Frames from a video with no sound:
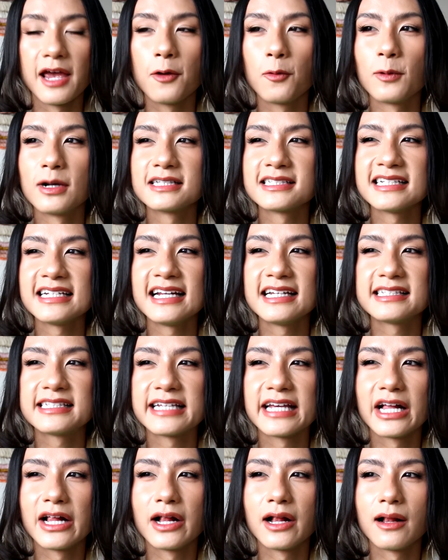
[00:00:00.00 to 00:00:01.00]
It wasn't
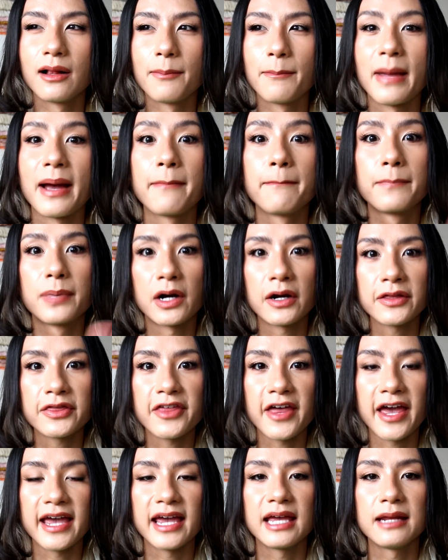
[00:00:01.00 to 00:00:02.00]
until my
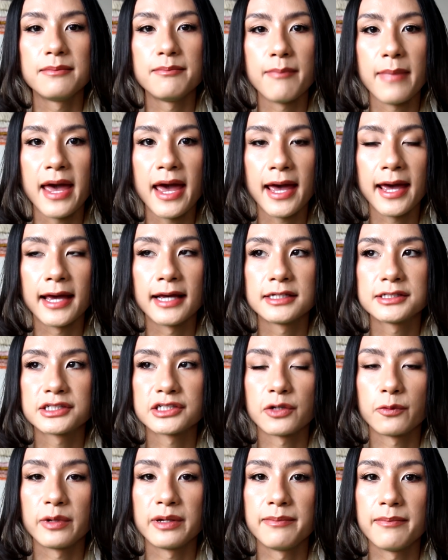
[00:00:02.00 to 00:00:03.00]
birthday in May,
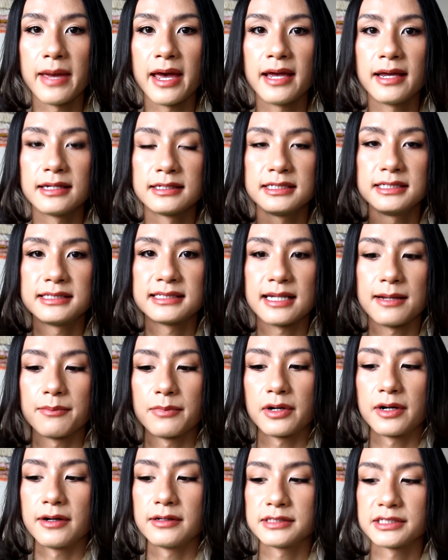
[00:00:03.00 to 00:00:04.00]
so we met
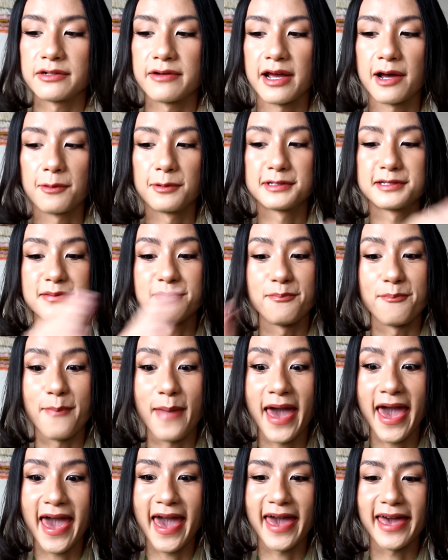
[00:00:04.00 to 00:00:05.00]
December, so now it's
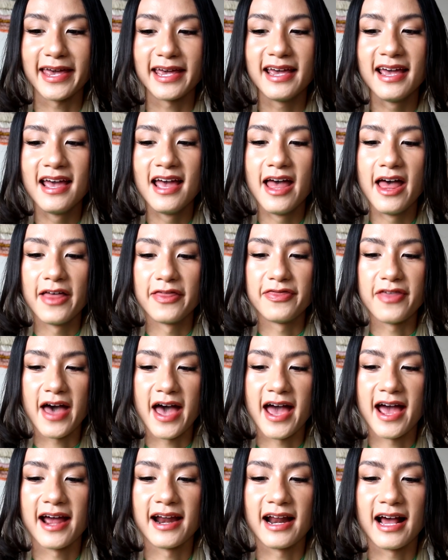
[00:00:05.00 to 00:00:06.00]
May,
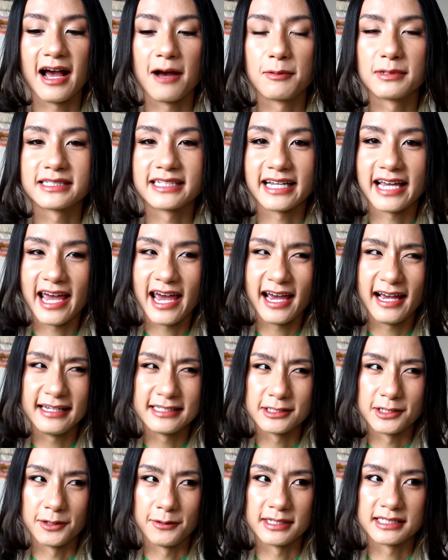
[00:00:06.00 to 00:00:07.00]
that I was like, hey,
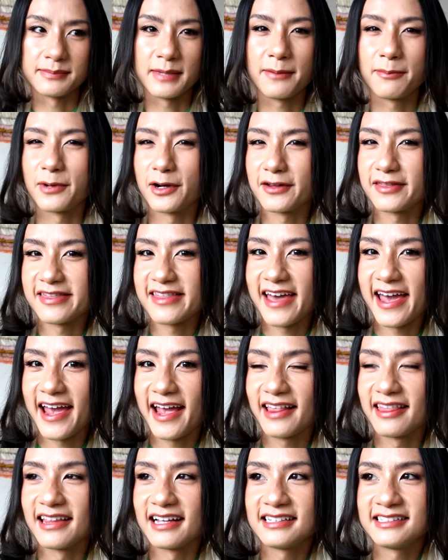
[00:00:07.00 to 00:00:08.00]
so it's my
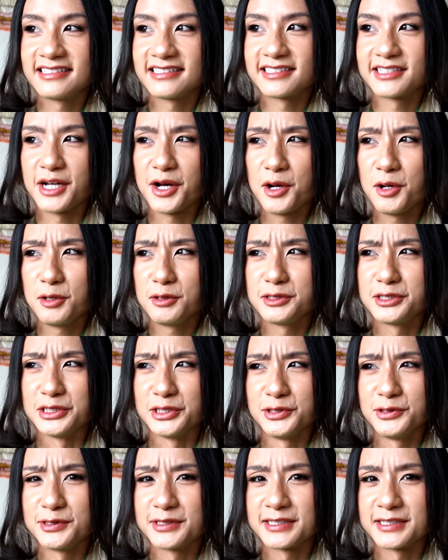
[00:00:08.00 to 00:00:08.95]
birthday, let's go do